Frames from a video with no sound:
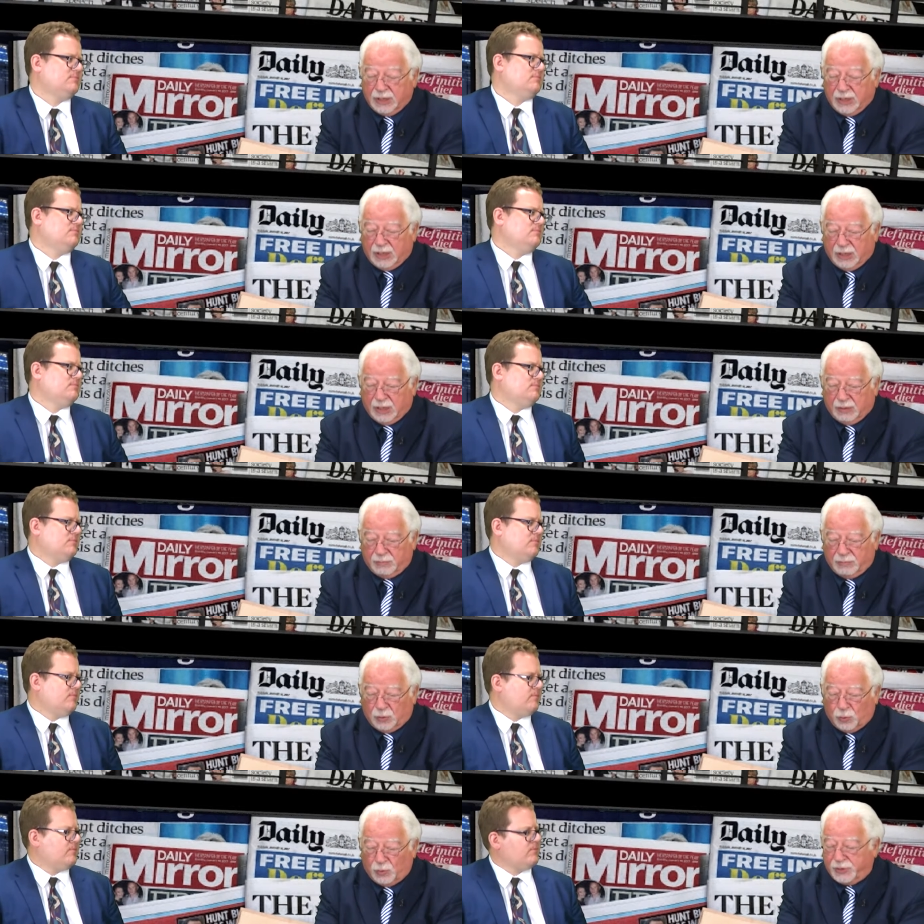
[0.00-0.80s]

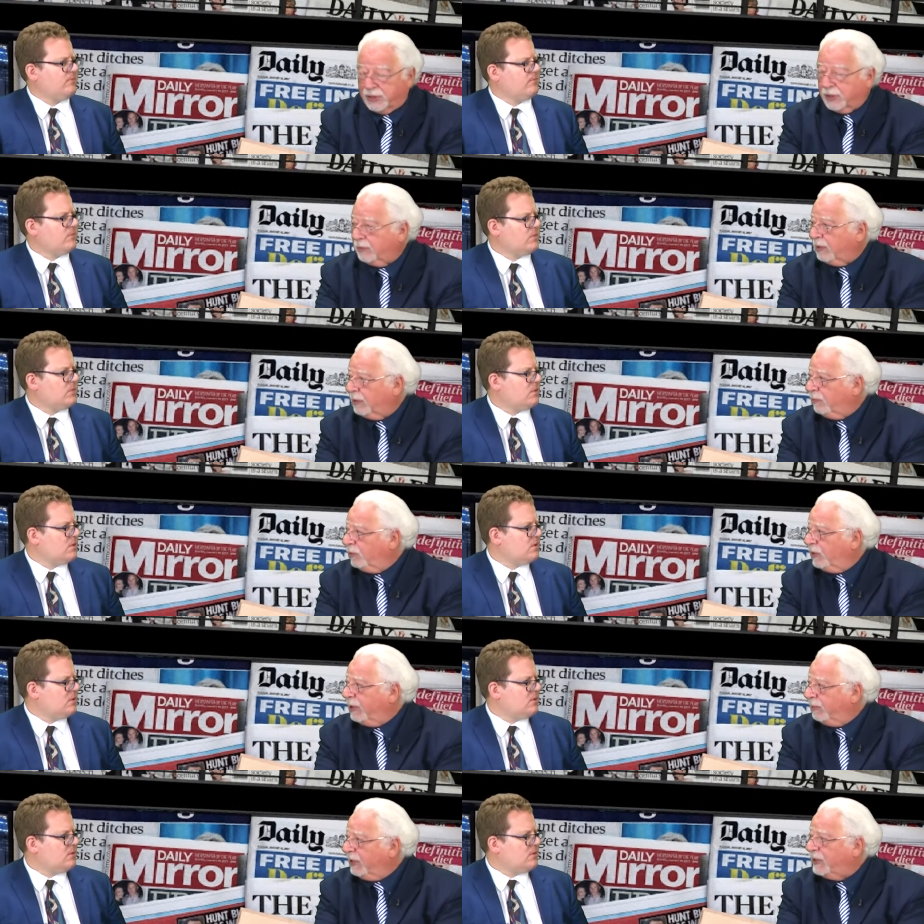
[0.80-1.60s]
Speaker 1: um, Aldi are
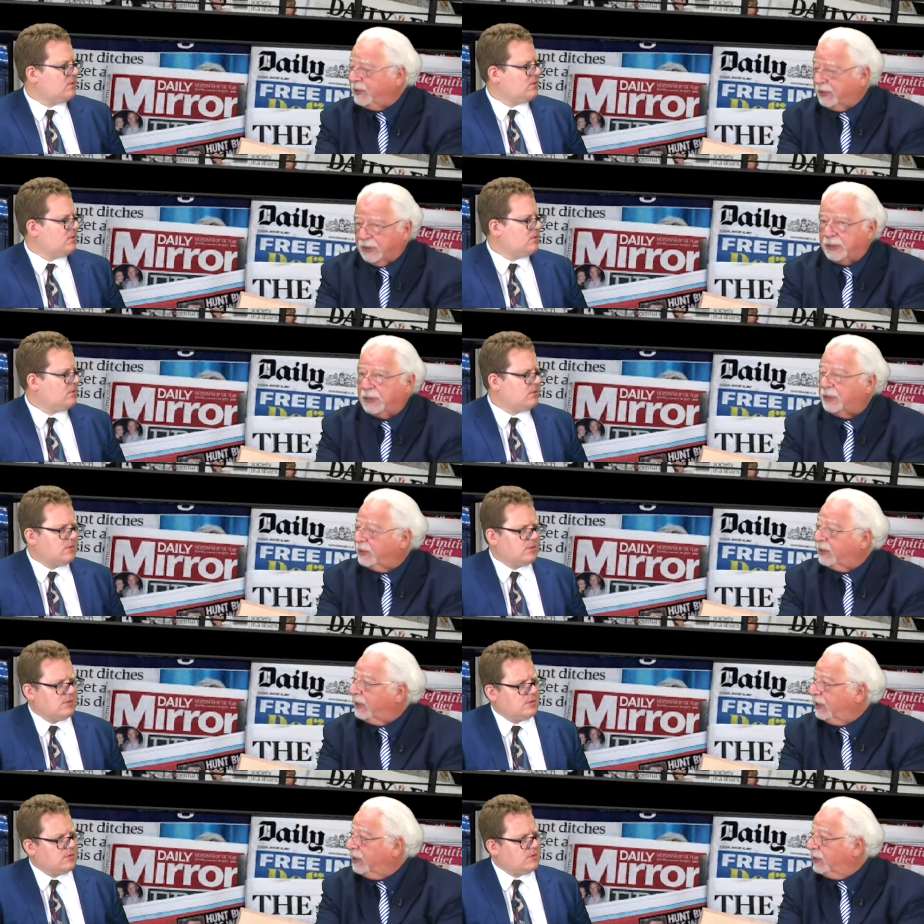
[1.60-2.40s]
really busting a gut to
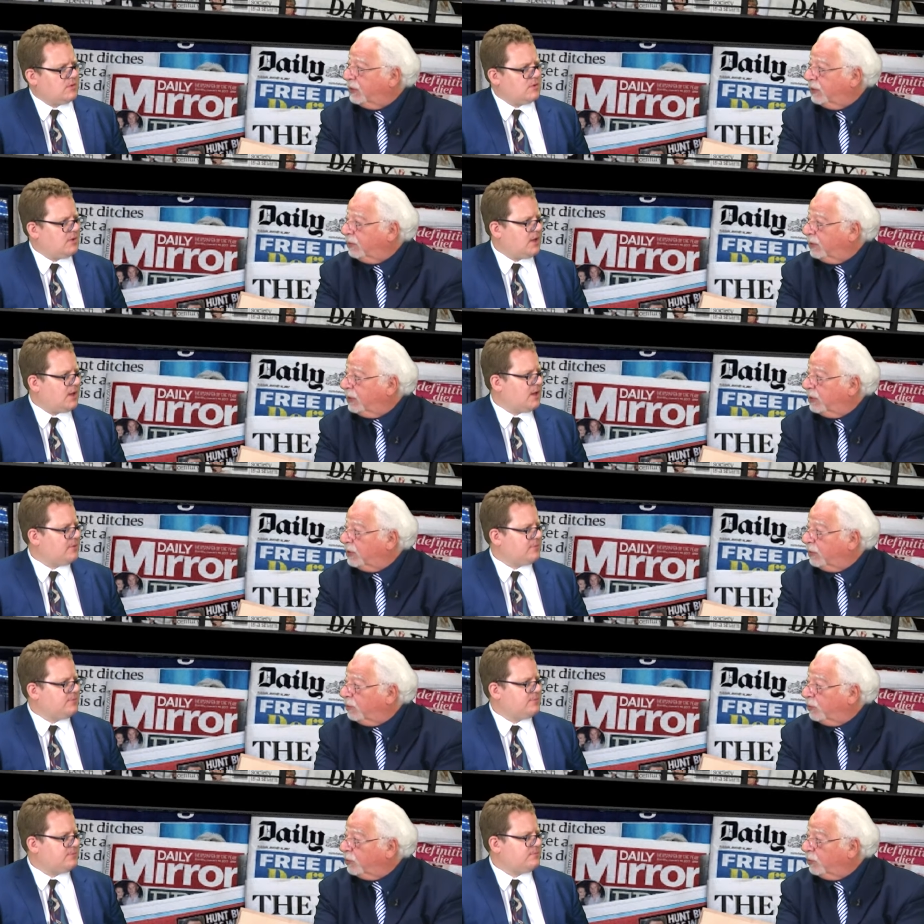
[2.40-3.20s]
get into, yeah.
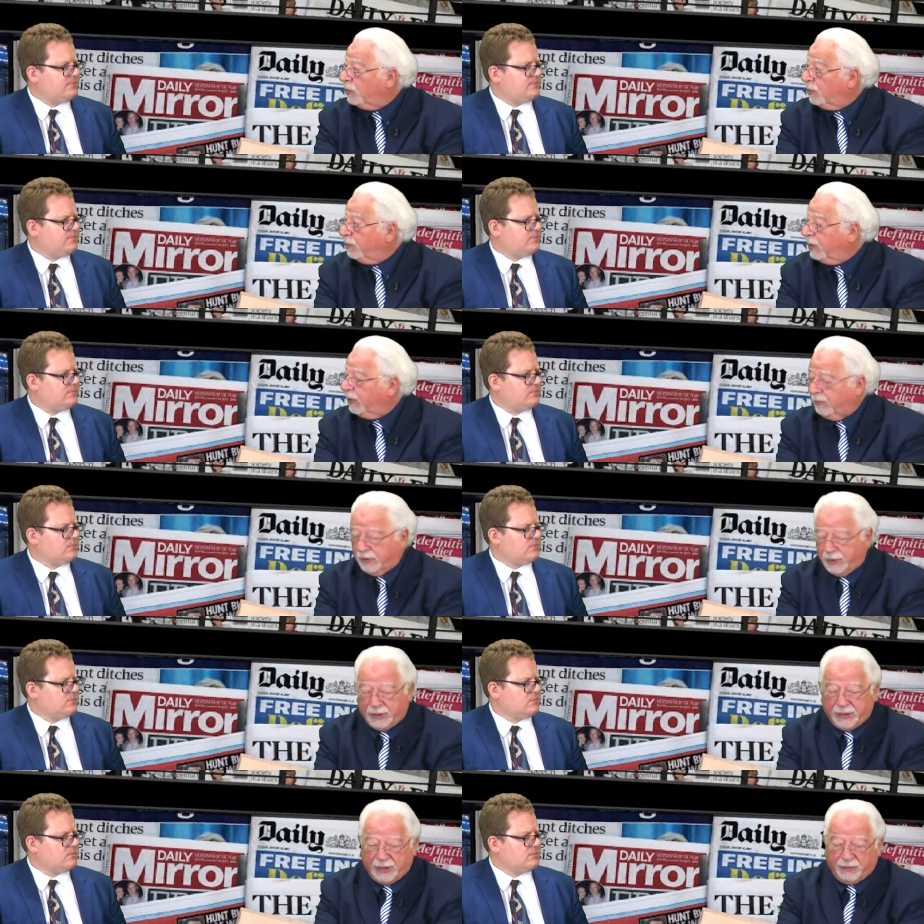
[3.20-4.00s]
into Ashore around
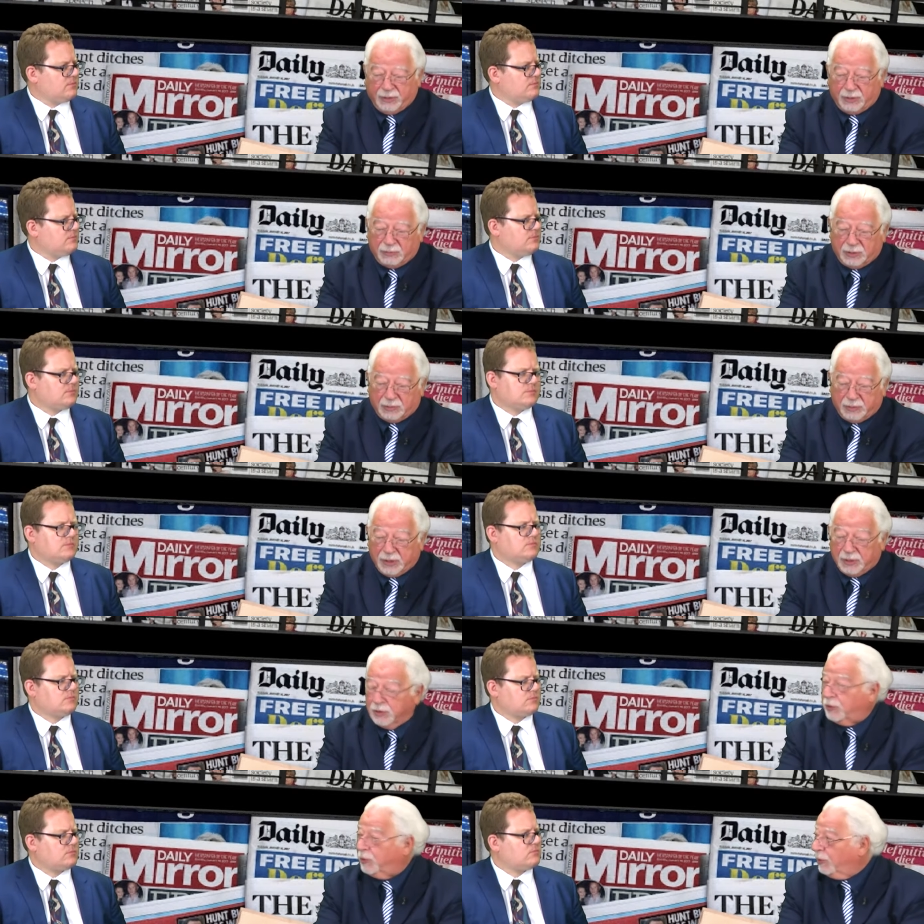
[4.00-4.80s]
that area at the moment
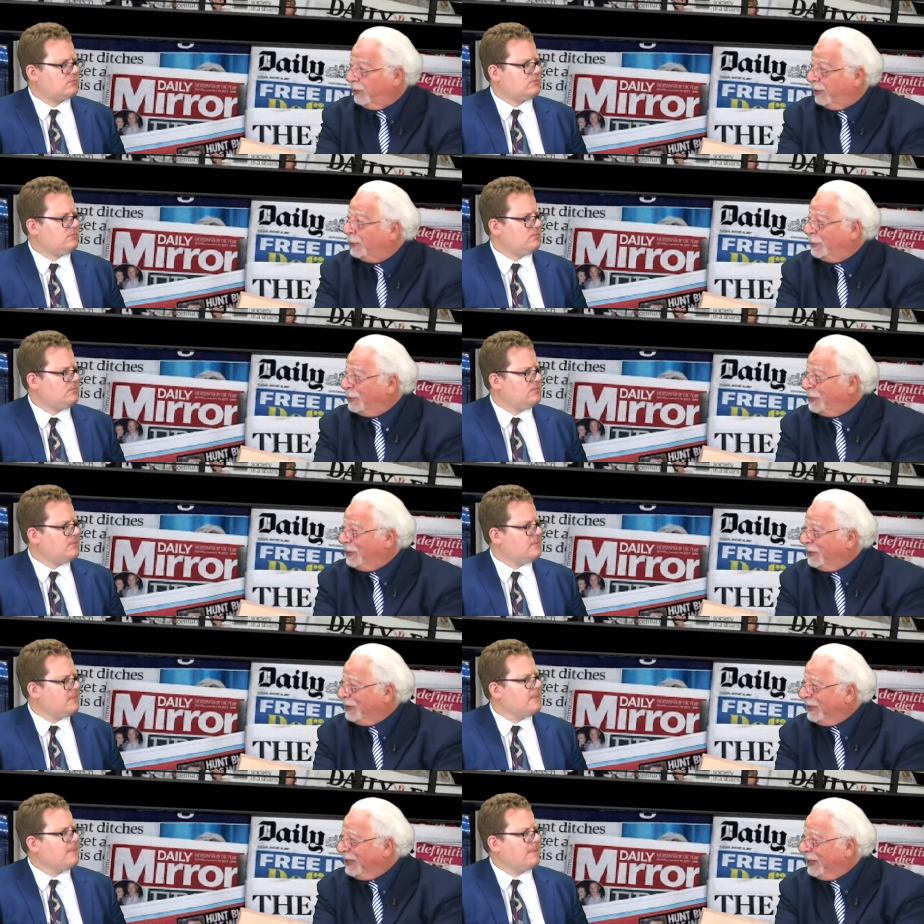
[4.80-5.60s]
because you've got Lidls
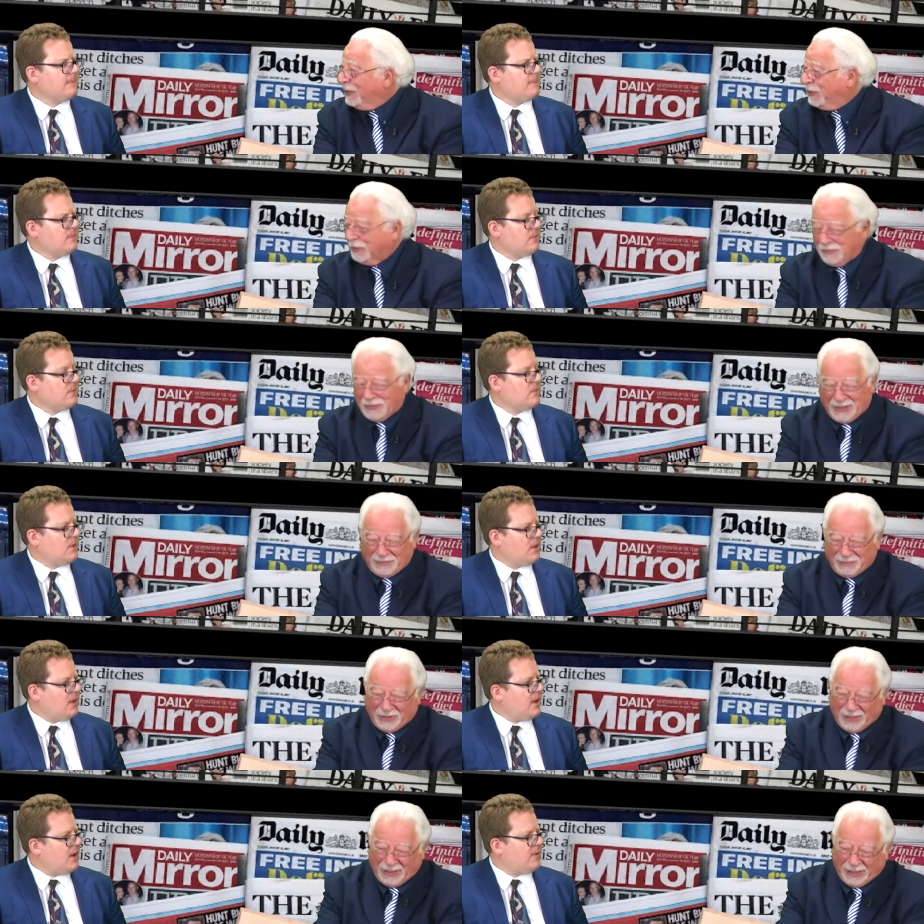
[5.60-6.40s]
on the
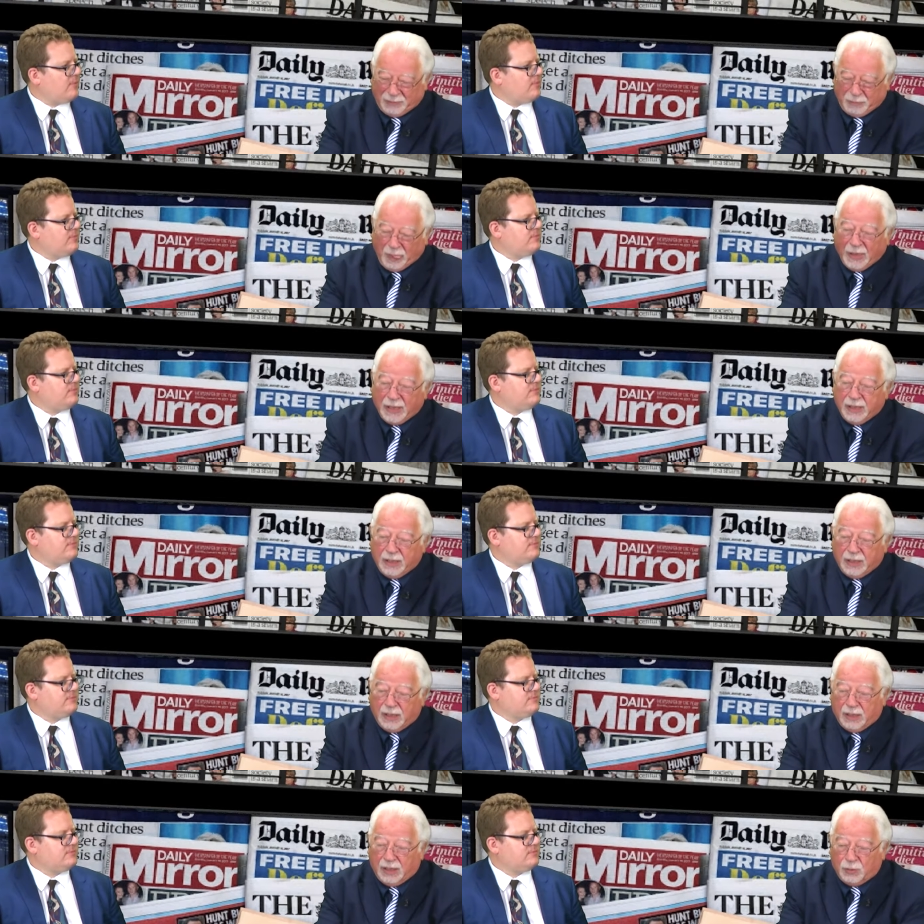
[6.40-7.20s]
A259. Yeah.
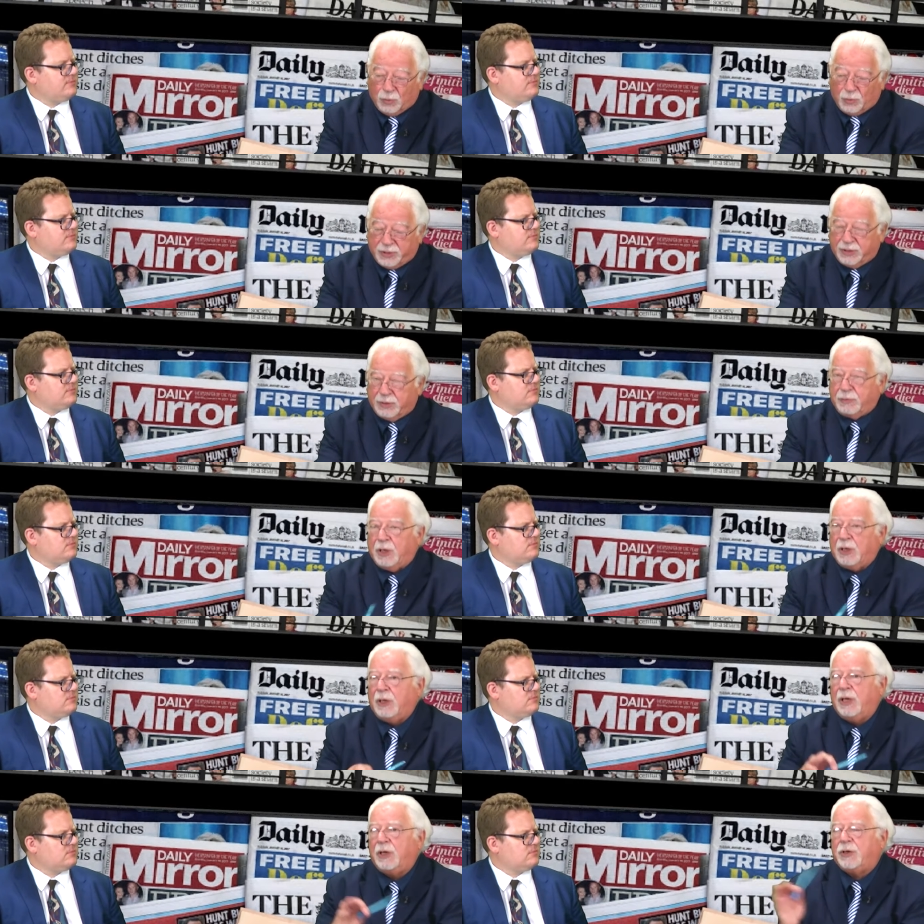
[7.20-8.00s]
Uh, Aldi
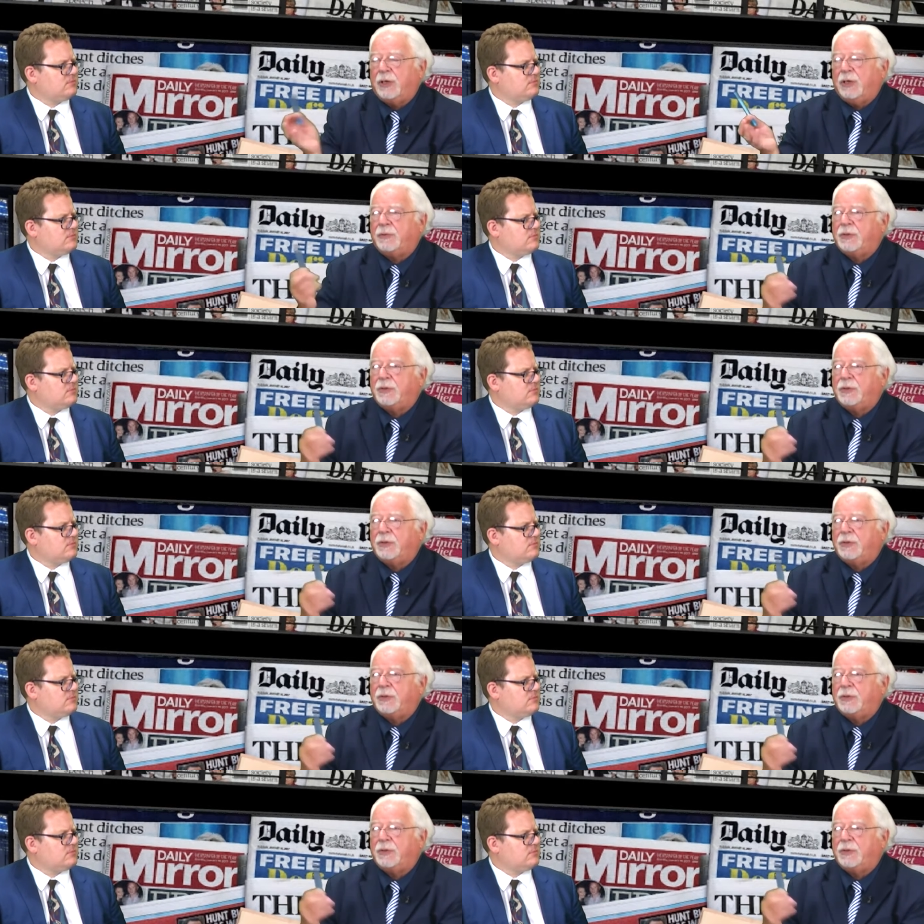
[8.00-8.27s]
allegedly have